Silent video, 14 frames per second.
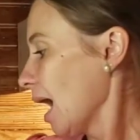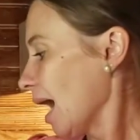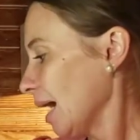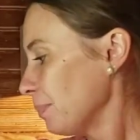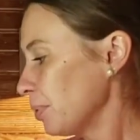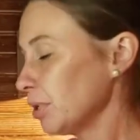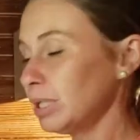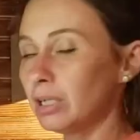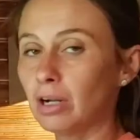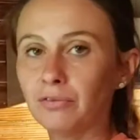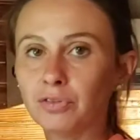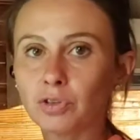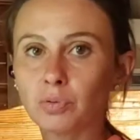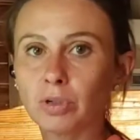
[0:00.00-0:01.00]
I put it on
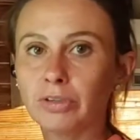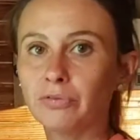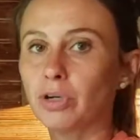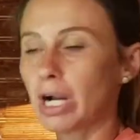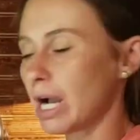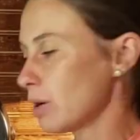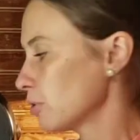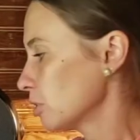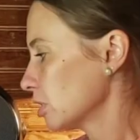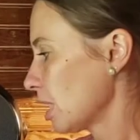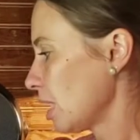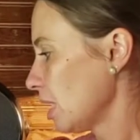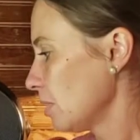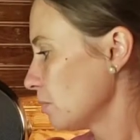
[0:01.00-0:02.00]
for 24 hours.
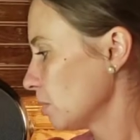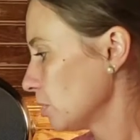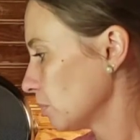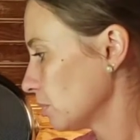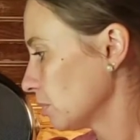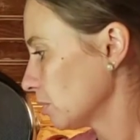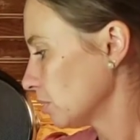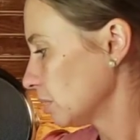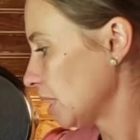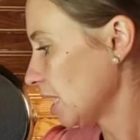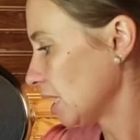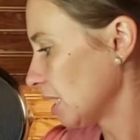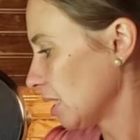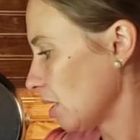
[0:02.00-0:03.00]
I will
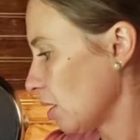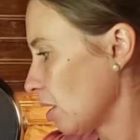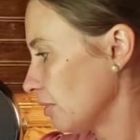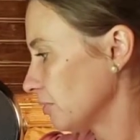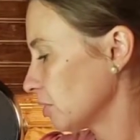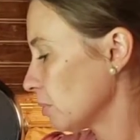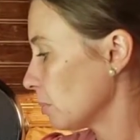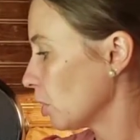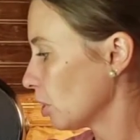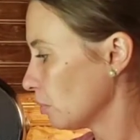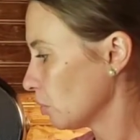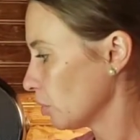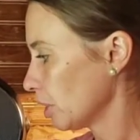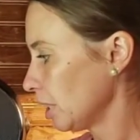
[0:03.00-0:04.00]
take it off tomorrow
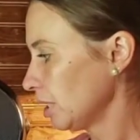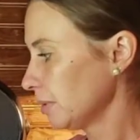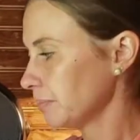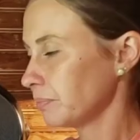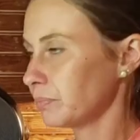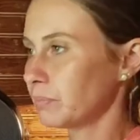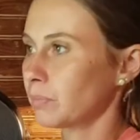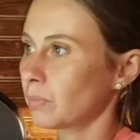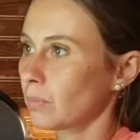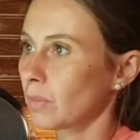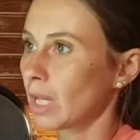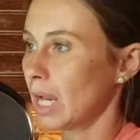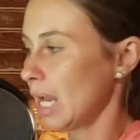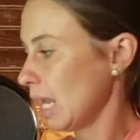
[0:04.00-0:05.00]
morning
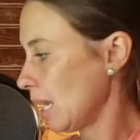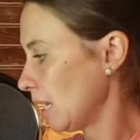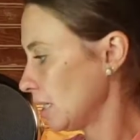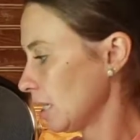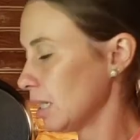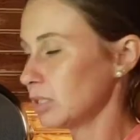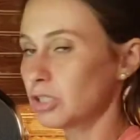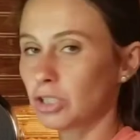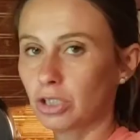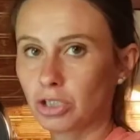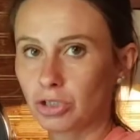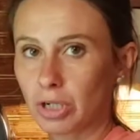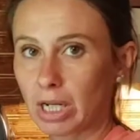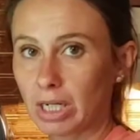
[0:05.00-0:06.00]
and uh, start
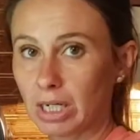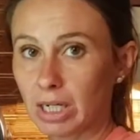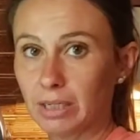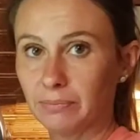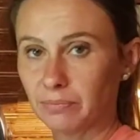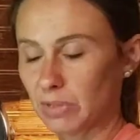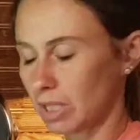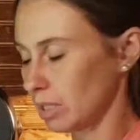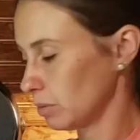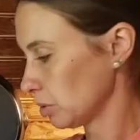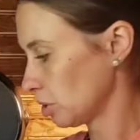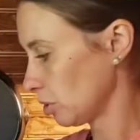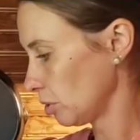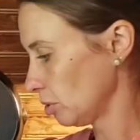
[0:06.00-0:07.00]
straining it. And I will
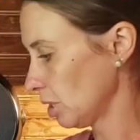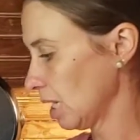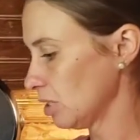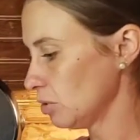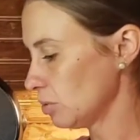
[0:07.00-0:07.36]
show you that.